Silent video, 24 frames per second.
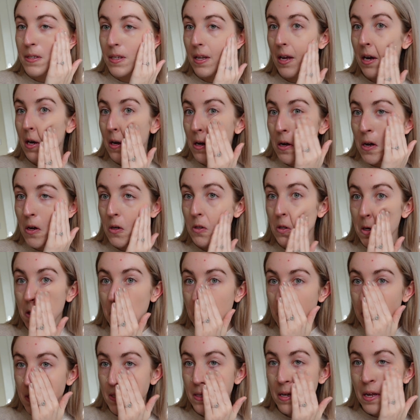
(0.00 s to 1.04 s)
They literally
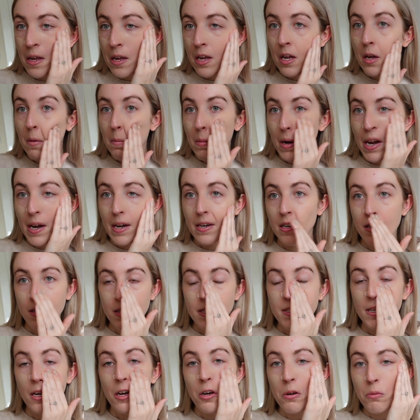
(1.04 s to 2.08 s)
just blend
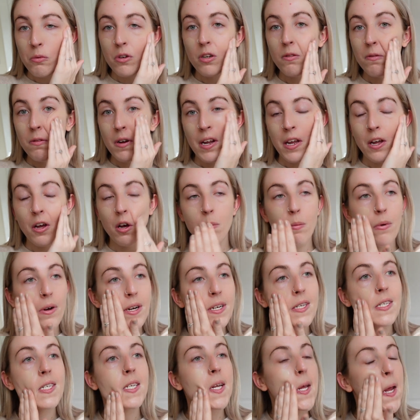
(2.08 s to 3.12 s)
so lovely on my
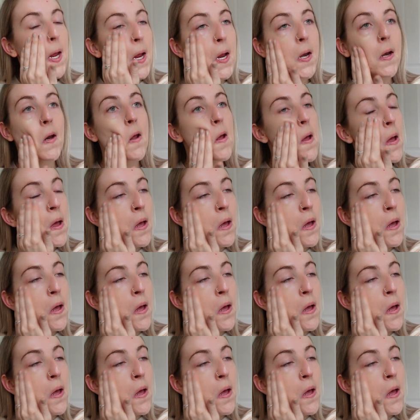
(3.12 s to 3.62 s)
skin.